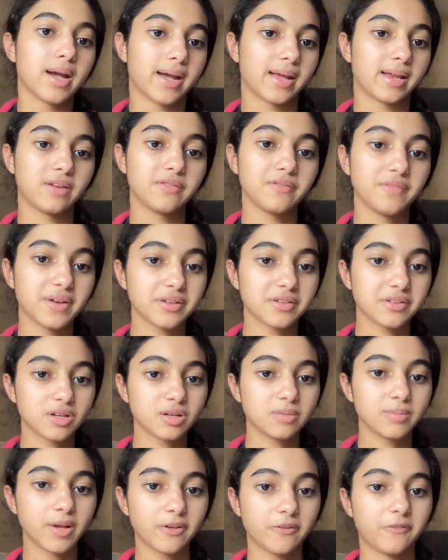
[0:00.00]
An
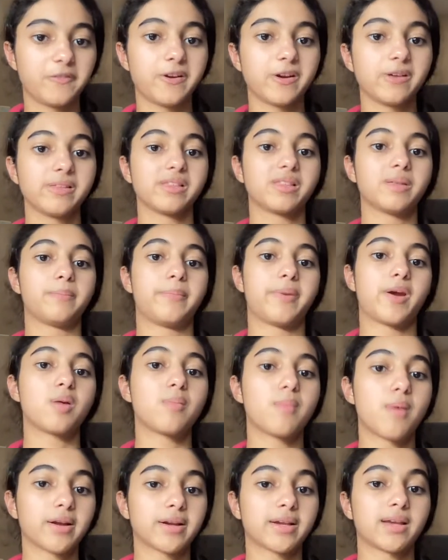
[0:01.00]
investor may fear that the
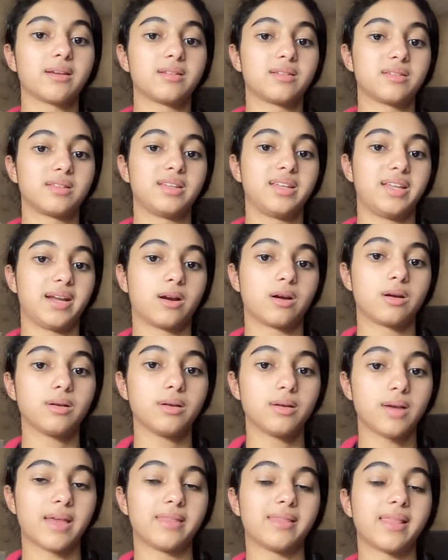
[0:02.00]
bear market is
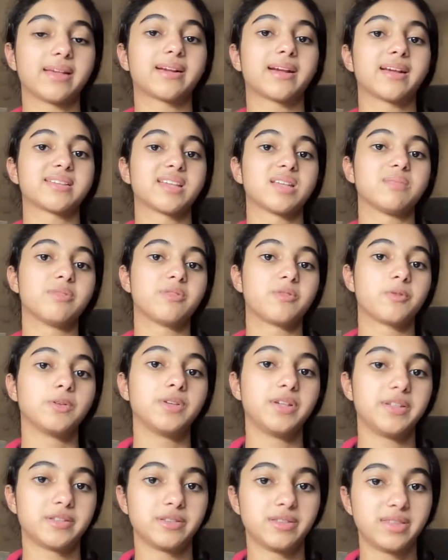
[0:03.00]
near. Like I said before,
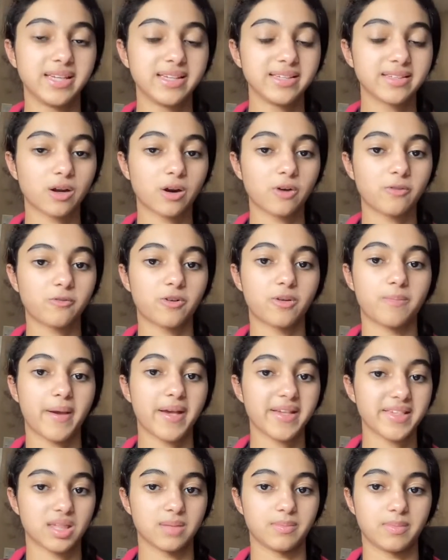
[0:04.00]
these, these are for
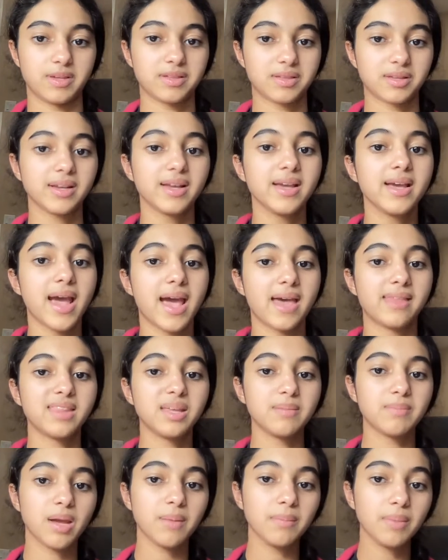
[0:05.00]
pessimists, and
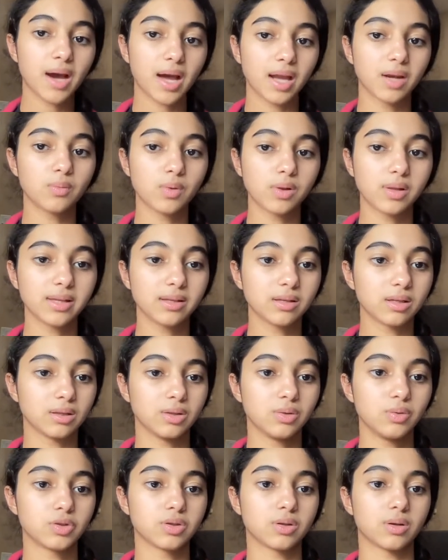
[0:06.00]
they may be unwilling to
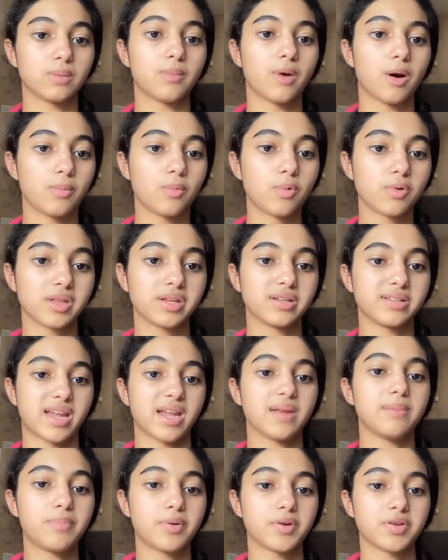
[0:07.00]
lose more than
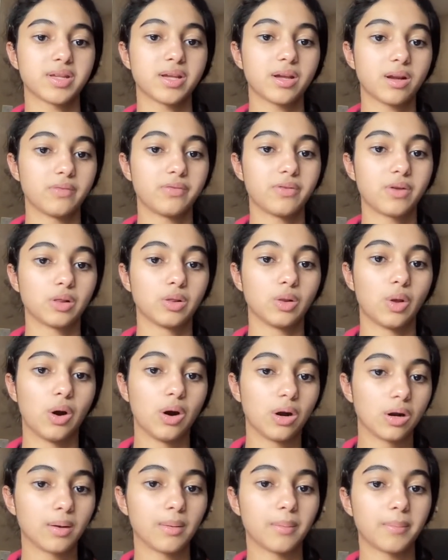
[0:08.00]
10% of their
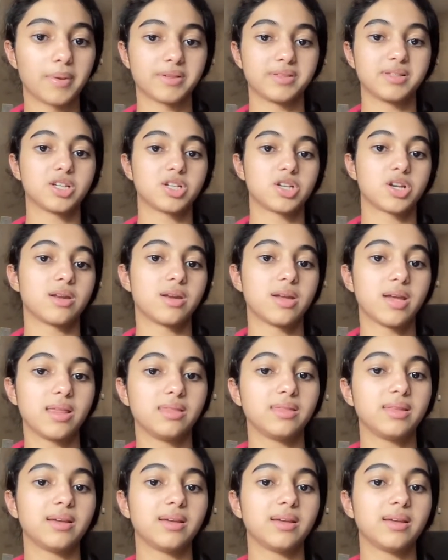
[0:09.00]
long position in